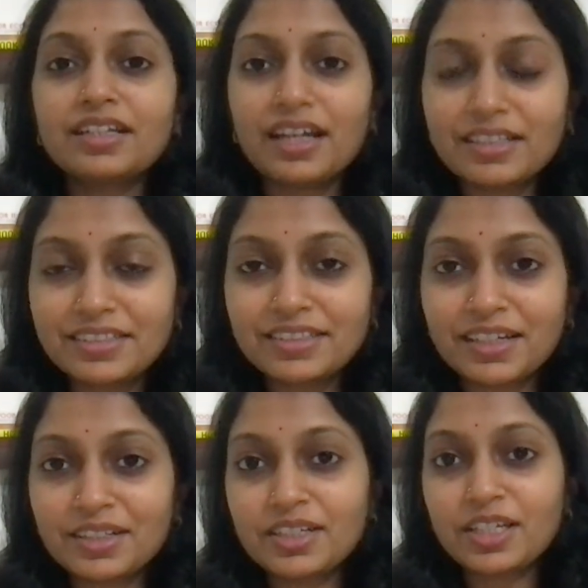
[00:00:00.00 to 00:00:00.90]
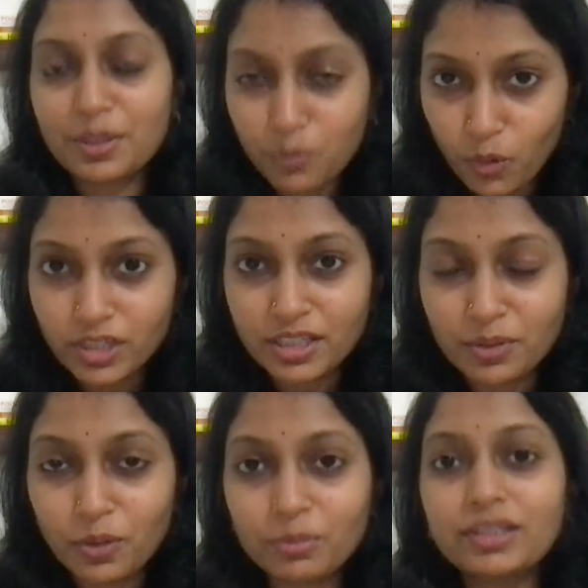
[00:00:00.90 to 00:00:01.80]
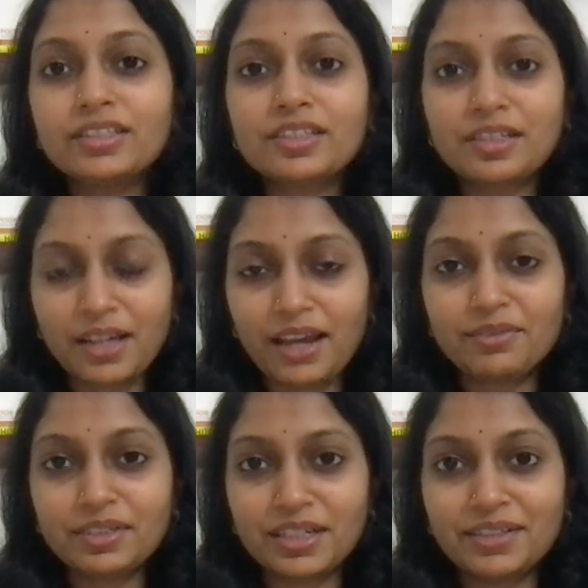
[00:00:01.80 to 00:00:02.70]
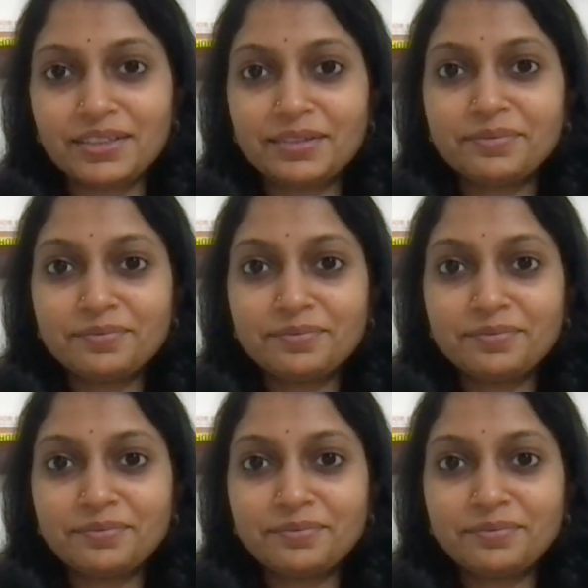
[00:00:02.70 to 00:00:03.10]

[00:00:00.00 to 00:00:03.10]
Until then, keep watching Verbalist. Have a great day.